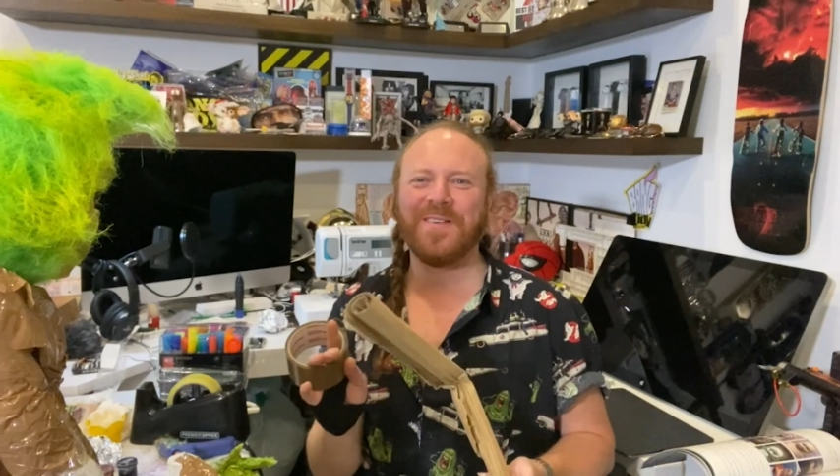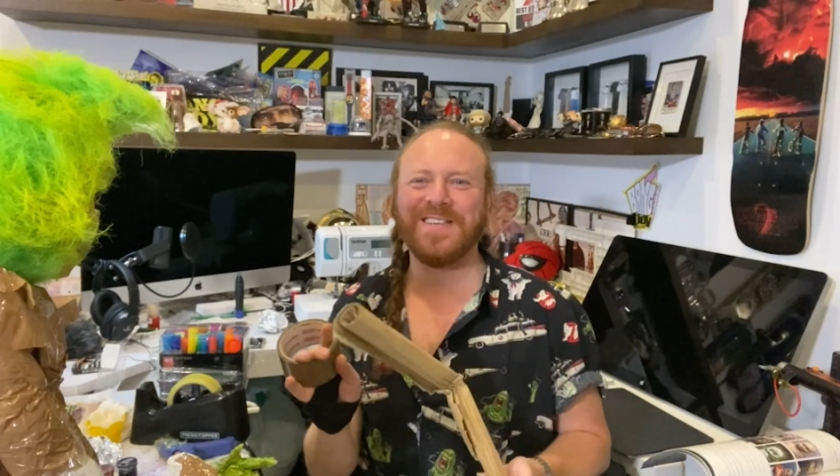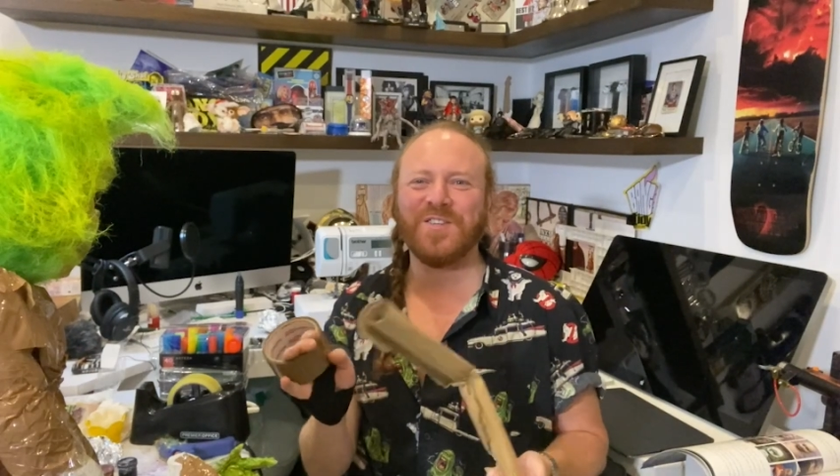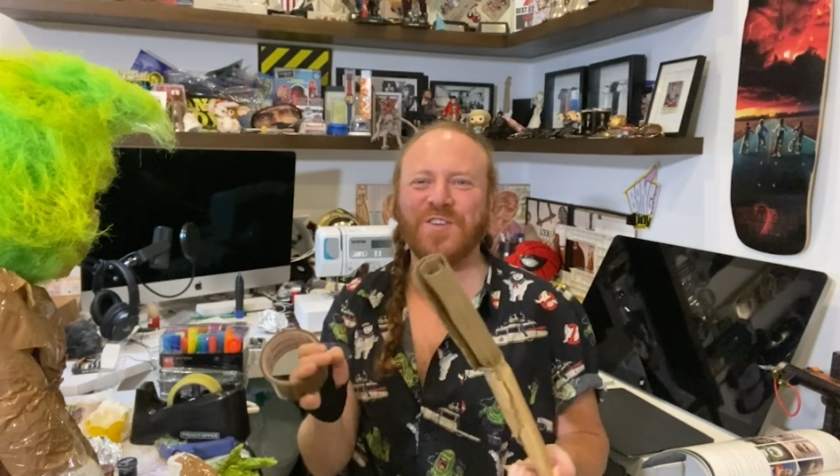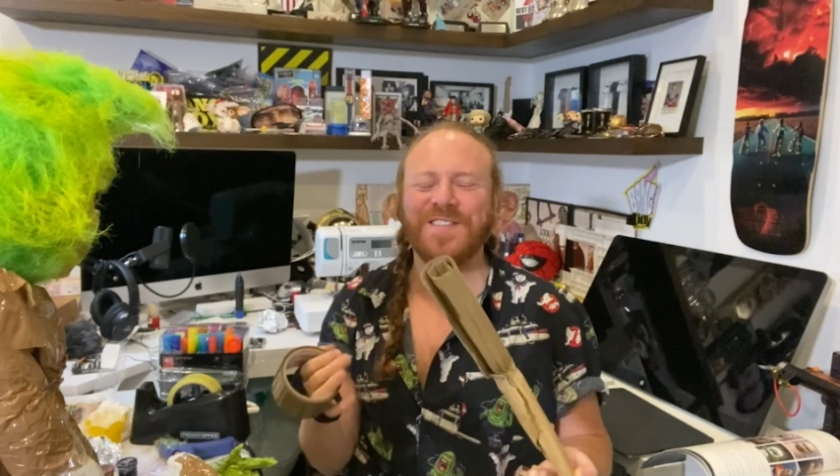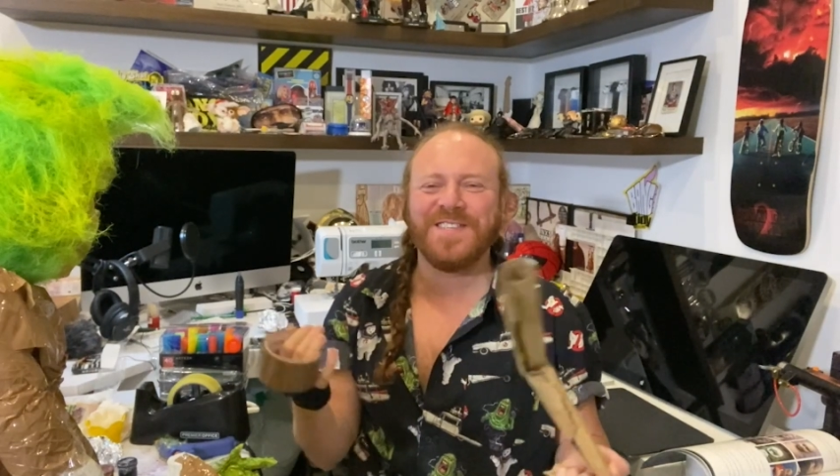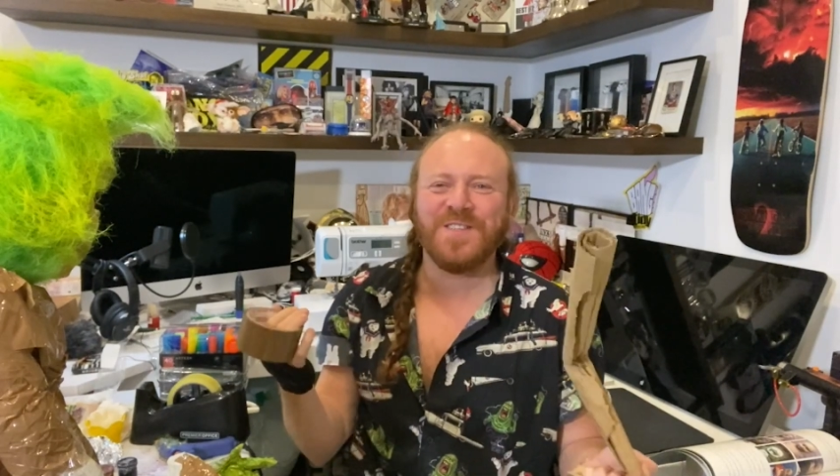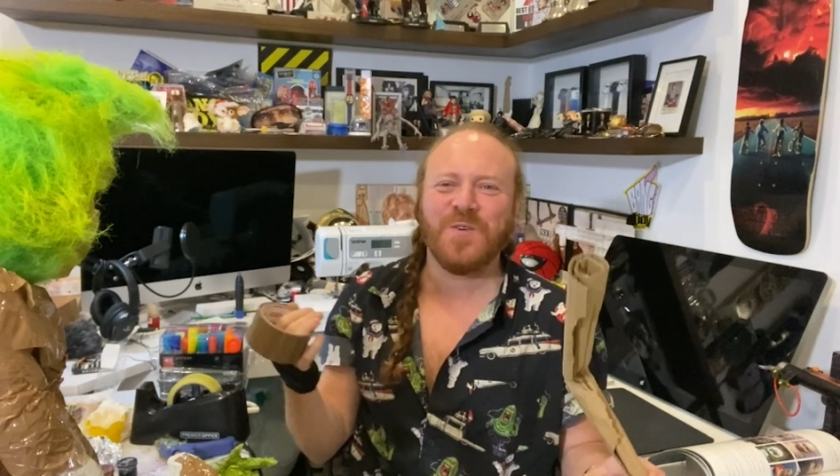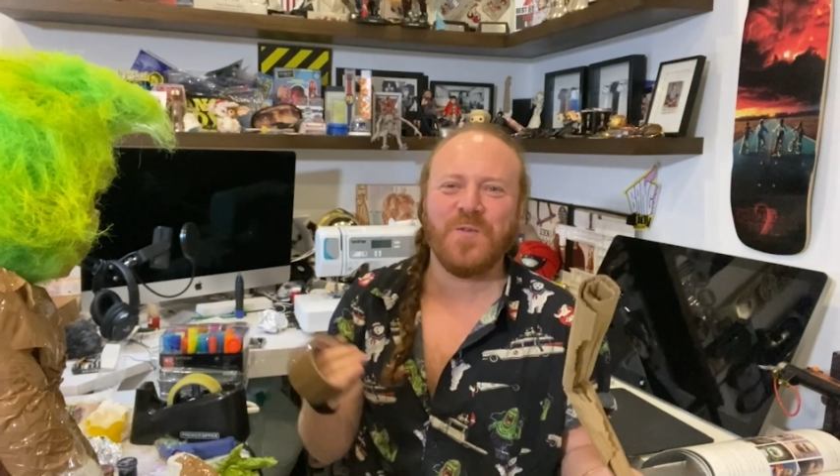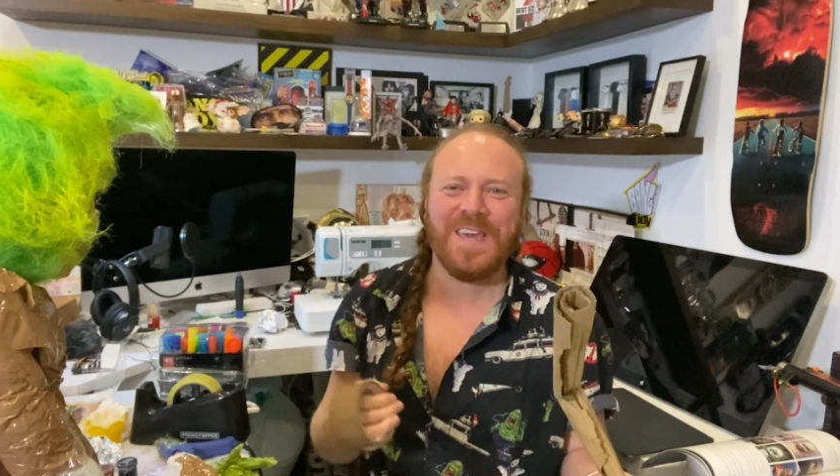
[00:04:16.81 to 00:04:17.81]
position to
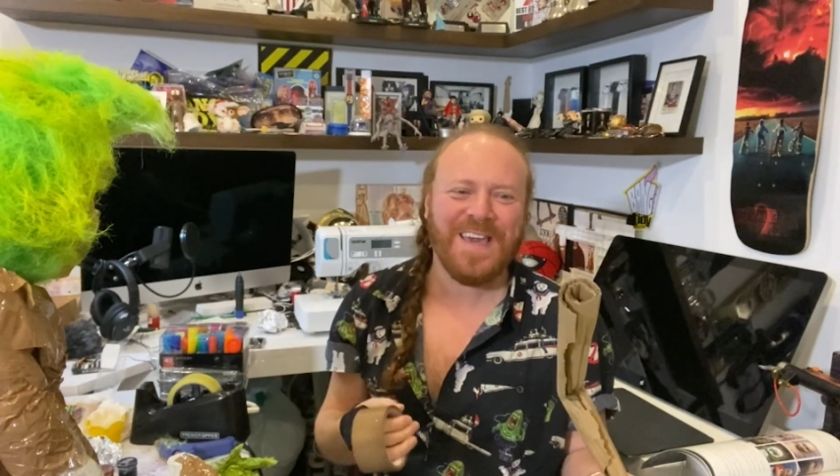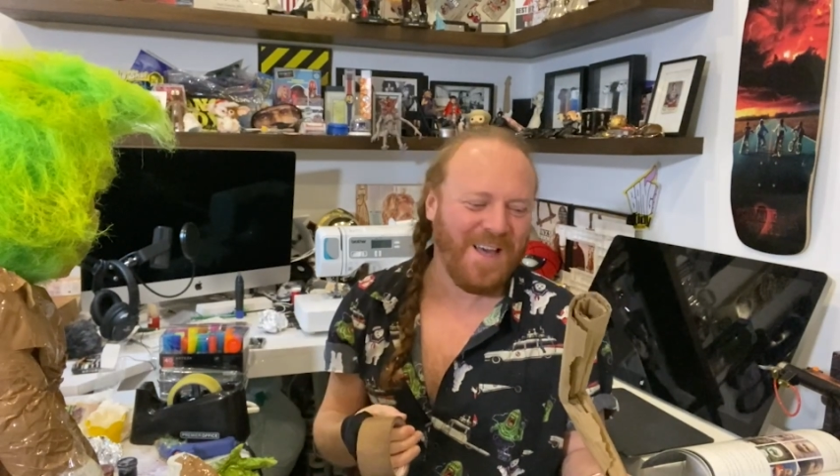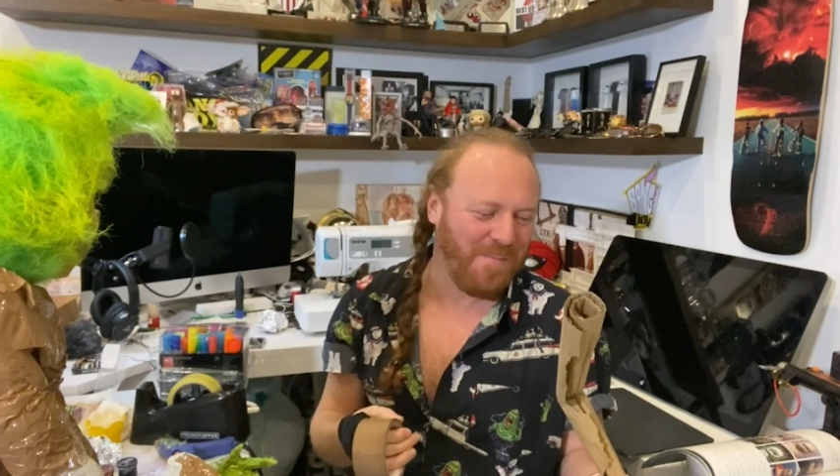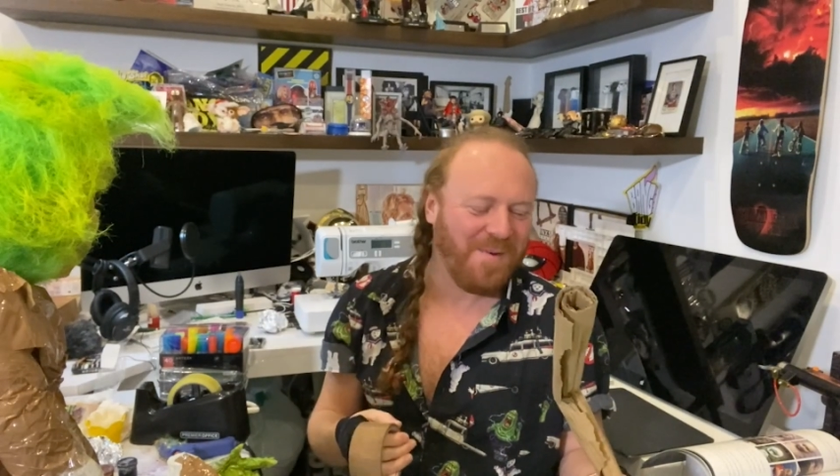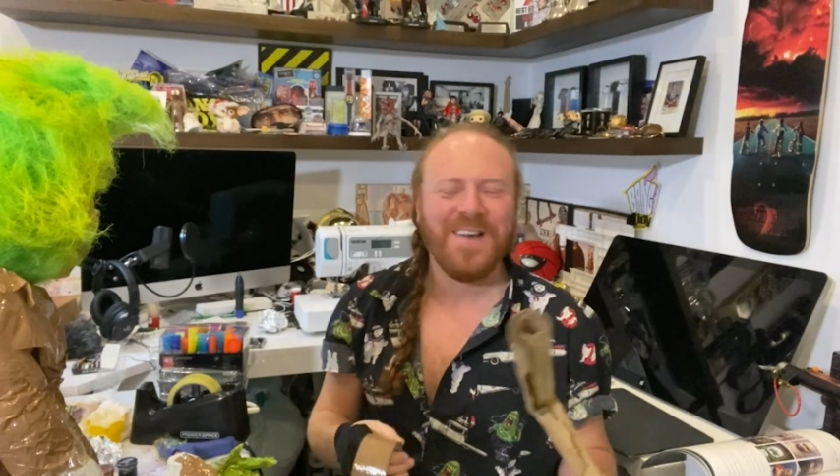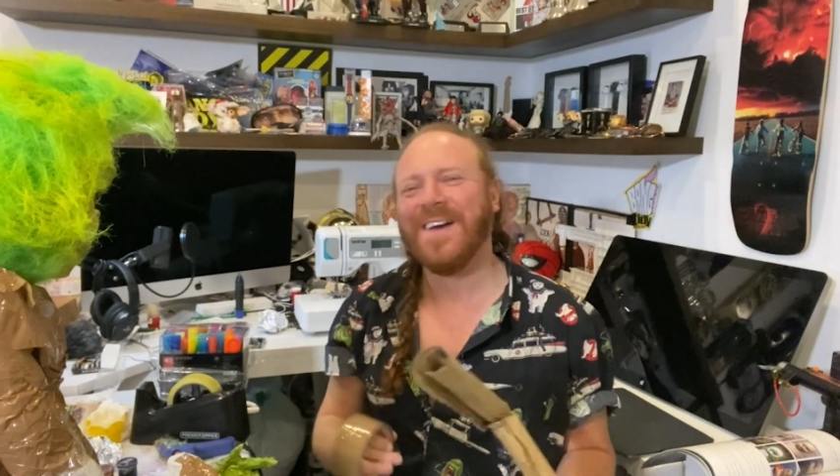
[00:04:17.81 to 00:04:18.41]
do the